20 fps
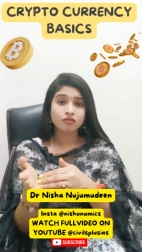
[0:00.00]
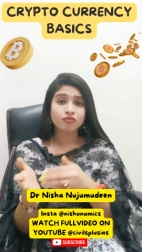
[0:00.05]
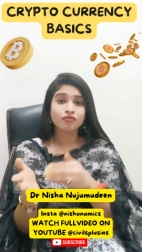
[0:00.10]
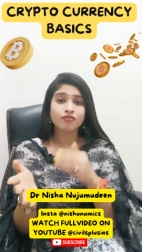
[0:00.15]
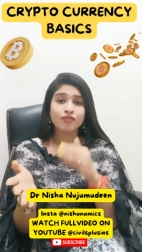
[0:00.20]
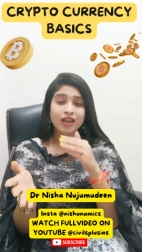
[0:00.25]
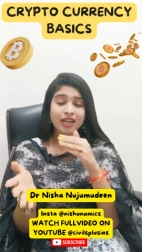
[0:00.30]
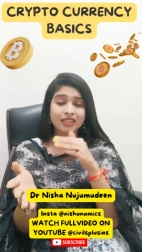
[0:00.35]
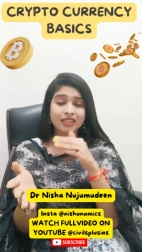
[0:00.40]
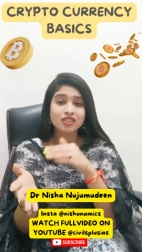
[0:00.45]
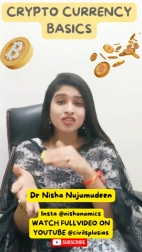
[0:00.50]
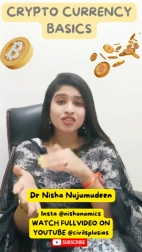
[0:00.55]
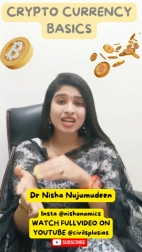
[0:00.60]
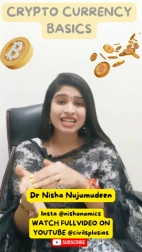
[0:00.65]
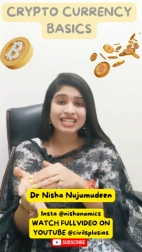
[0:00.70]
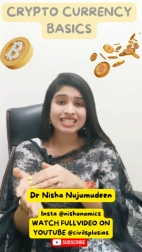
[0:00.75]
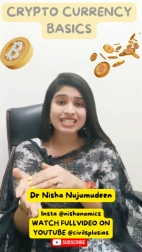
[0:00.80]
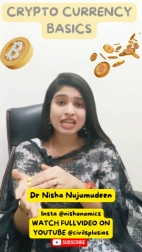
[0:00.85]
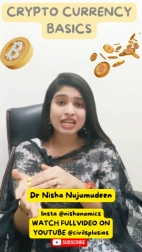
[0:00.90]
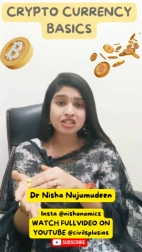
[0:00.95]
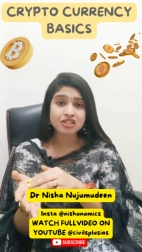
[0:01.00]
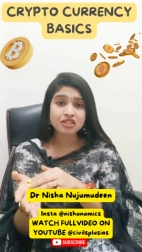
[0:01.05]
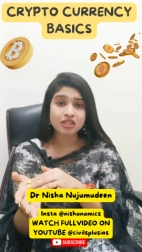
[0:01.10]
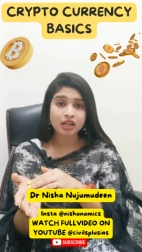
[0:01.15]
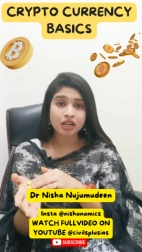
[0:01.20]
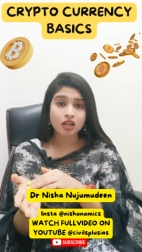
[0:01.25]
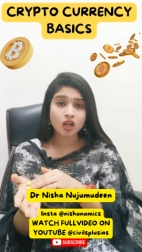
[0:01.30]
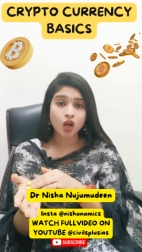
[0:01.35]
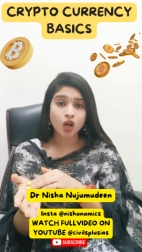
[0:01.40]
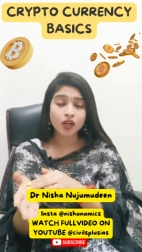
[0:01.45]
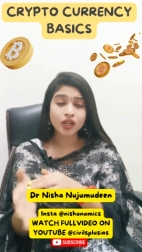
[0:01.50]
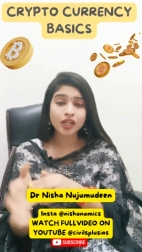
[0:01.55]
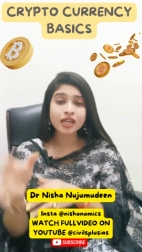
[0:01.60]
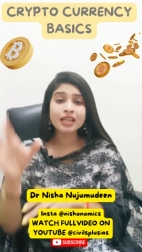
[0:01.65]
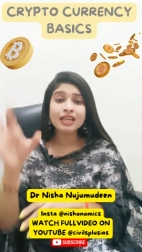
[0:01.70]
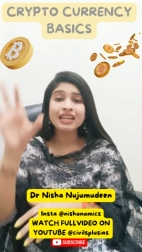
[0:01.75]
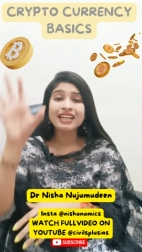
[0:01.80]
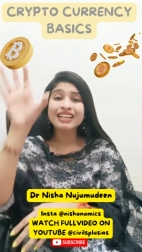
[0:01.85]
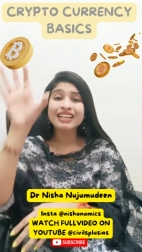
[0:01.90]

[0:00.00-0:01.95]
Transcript: where the transactions are recorded,